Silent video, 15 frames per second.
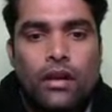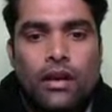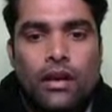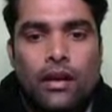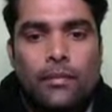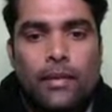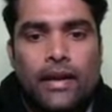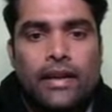
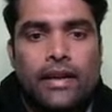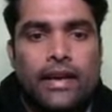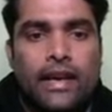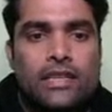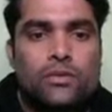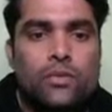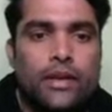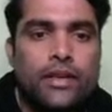my dear,
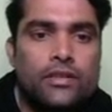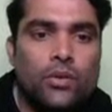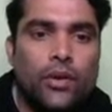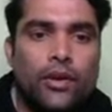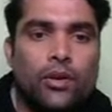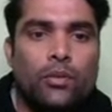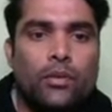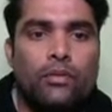x1 is
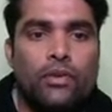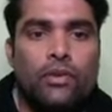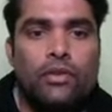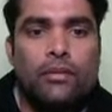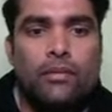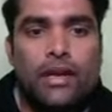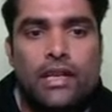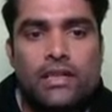going to be
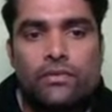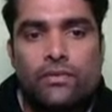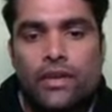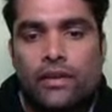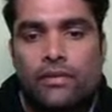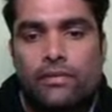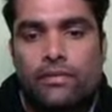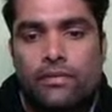V1 minus Vf.